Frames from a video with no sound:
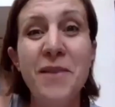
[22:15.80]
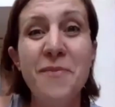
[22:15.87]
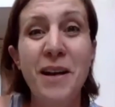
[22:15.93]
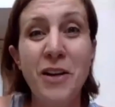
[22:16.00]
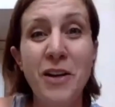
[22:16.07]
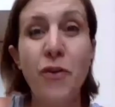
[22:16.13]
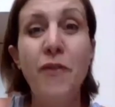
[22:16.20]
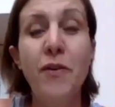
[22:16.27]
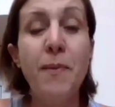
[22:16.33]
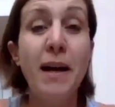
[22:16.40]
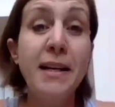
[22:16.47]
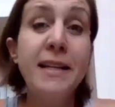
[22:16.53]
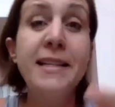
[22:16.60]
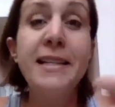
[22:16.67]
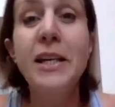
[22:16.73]
much to
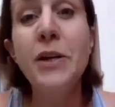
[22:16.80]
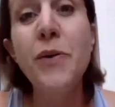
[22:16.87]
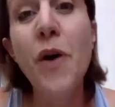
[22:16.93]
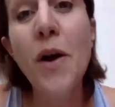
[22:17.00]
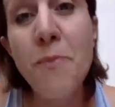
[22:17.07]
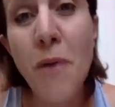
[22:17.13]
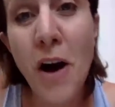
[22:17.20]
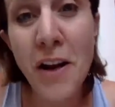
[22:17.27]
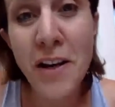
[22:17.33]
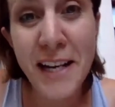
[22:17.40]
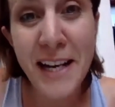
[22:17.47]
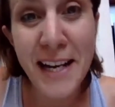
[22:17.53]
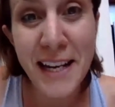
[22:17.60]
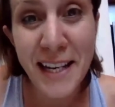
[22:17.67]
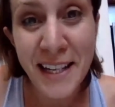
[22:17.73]
everybody. See you on
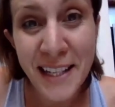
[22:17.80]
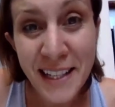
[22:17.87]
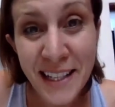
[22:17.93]
Monday.